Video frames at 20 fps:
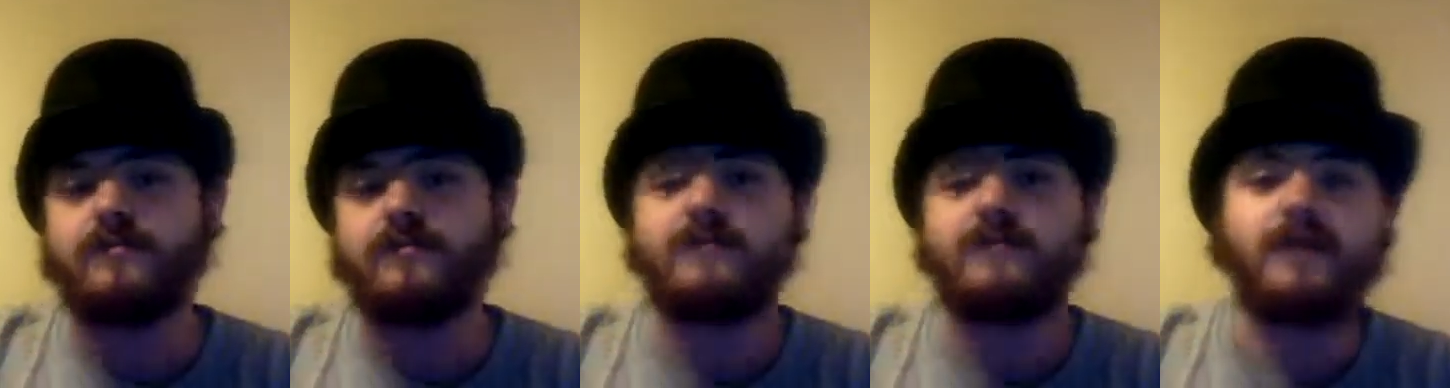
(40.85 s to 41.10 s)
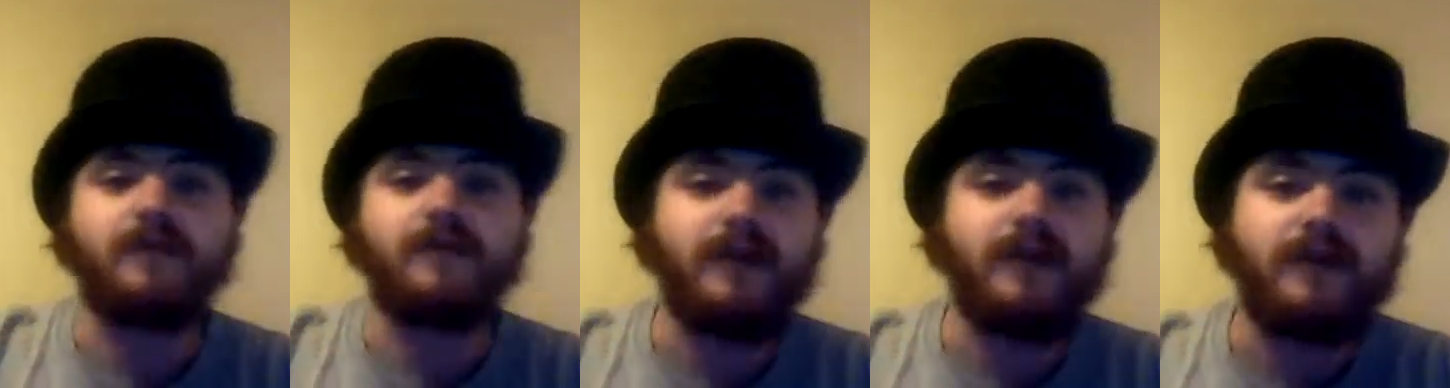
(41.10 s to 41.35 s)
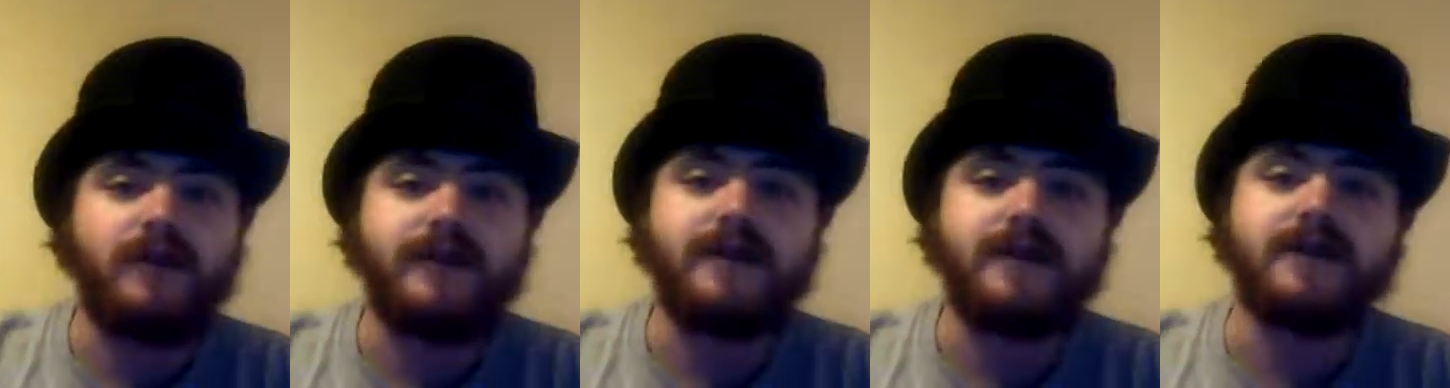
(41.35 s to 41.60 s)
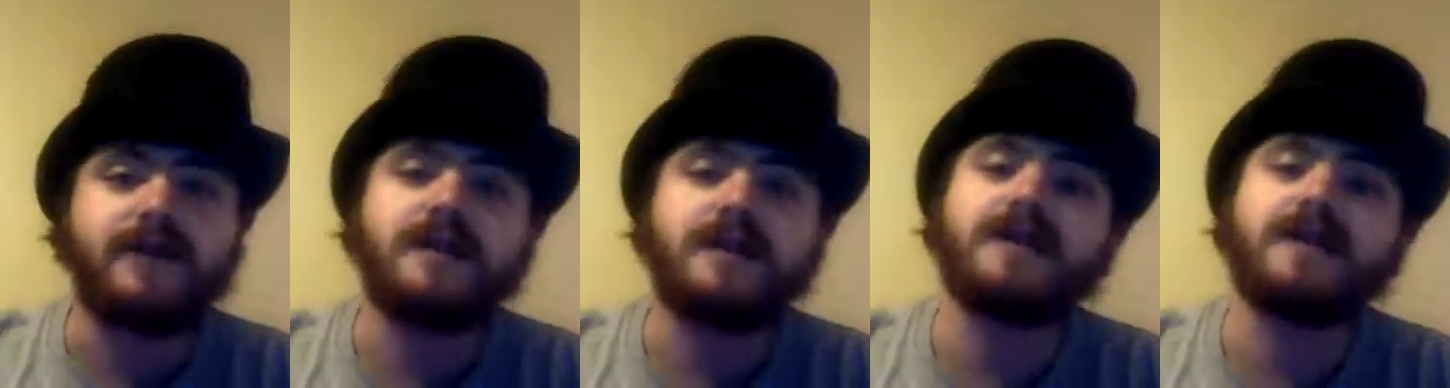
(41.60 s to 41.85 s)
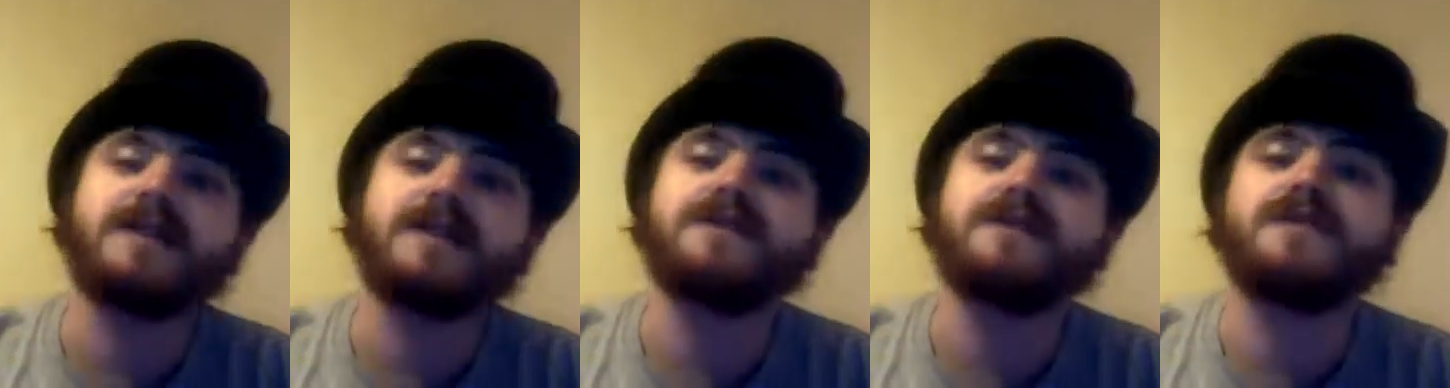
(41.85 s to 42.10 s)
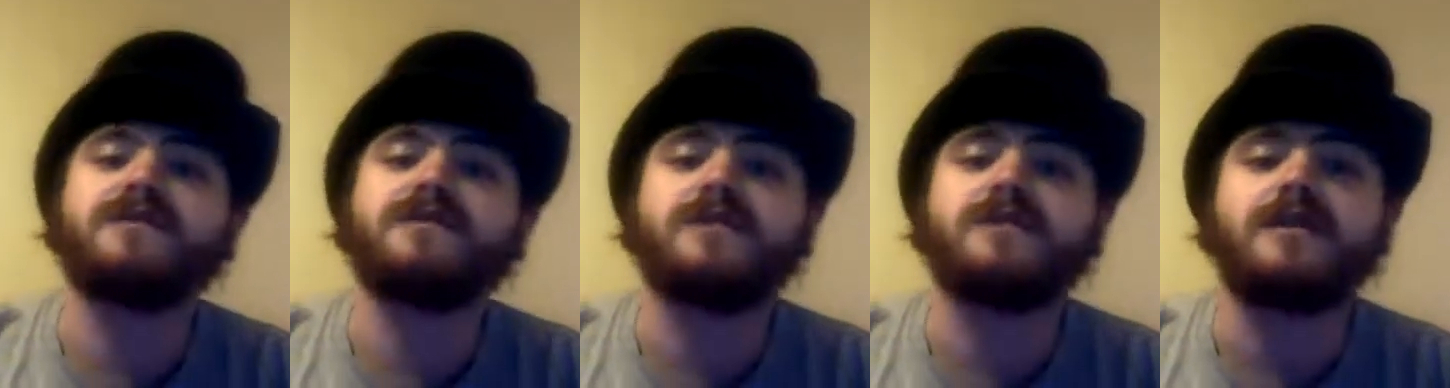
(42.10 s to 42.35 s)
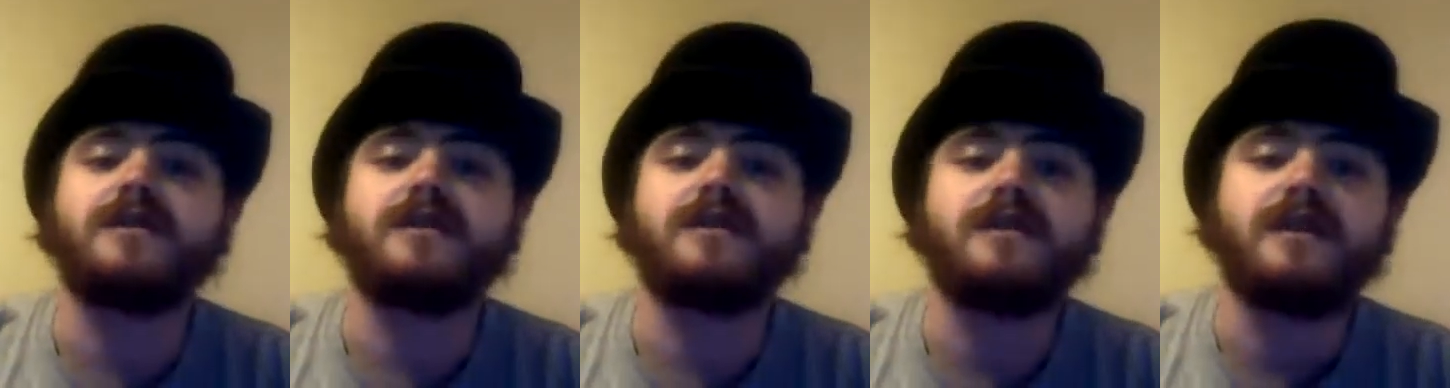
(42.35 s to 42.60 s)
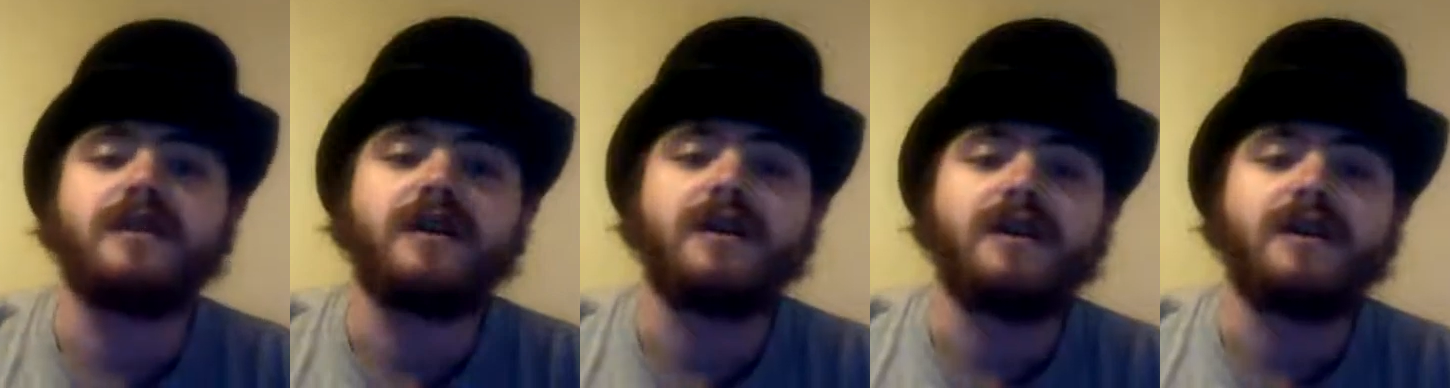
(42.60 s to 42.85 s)
I'm calling it a collective, where
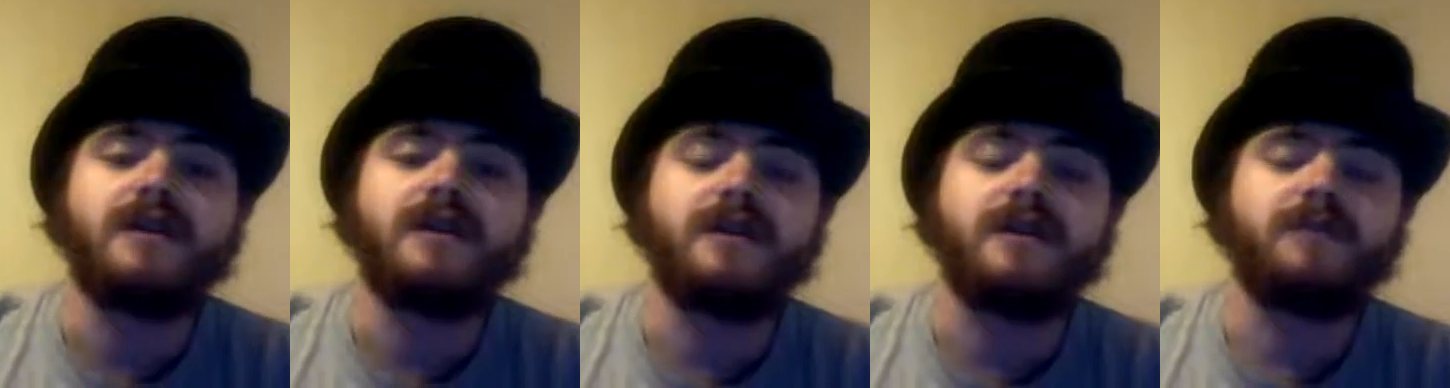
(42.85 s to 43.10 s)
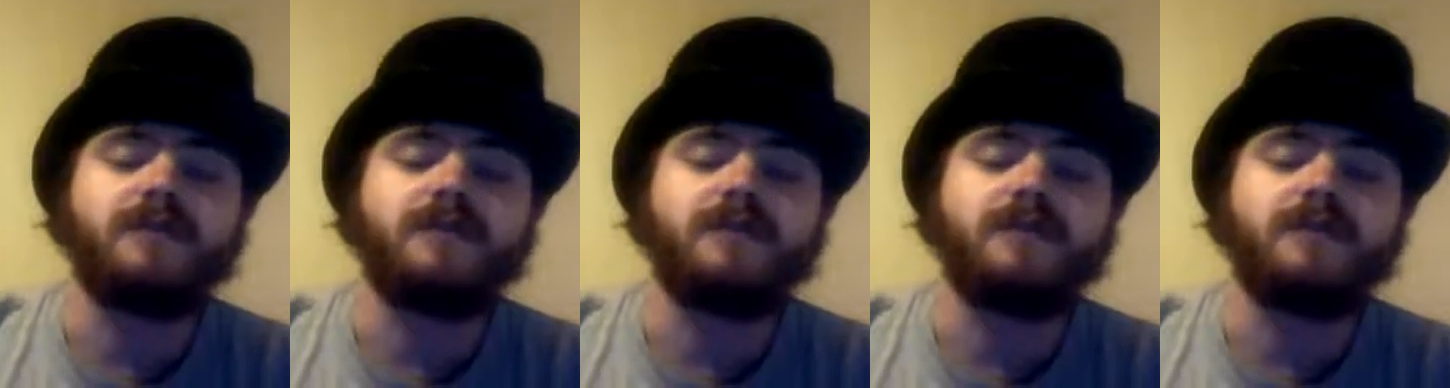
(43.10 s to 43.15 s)
a